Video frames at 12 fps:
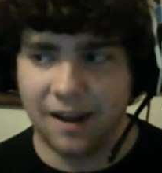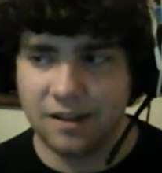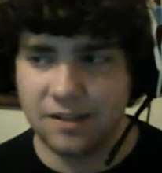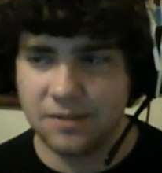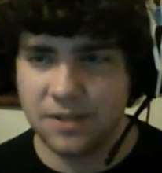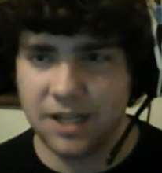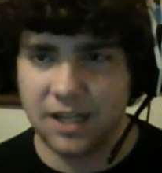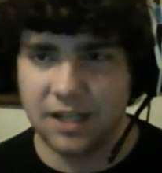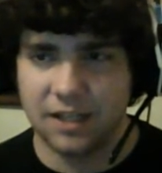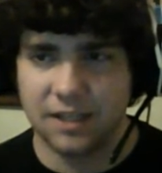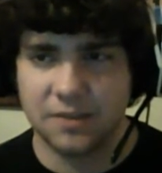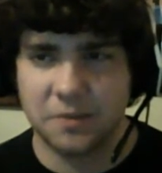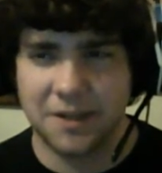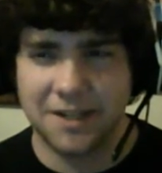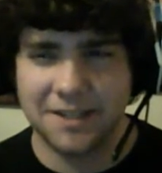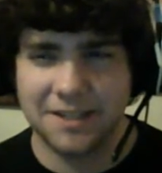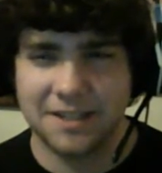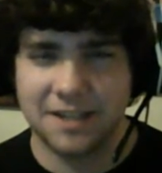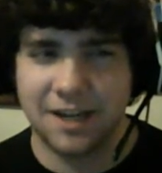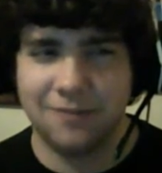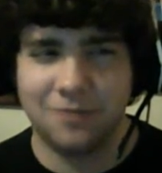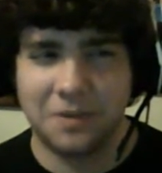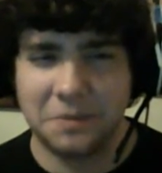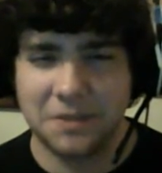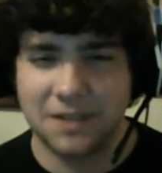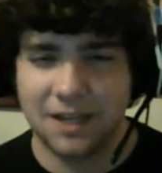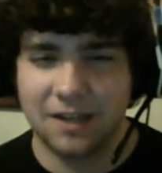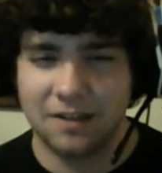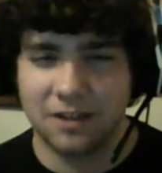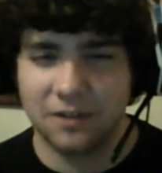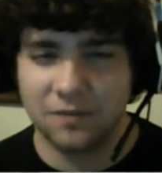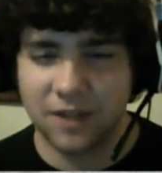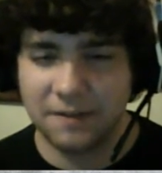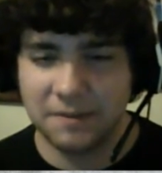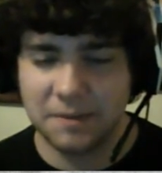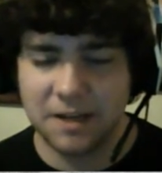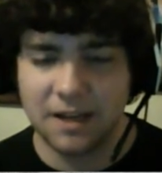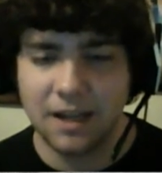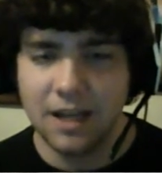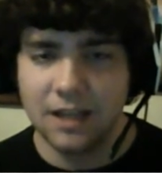That's ridiculous. Why is it 9 frames a second on 5 speed?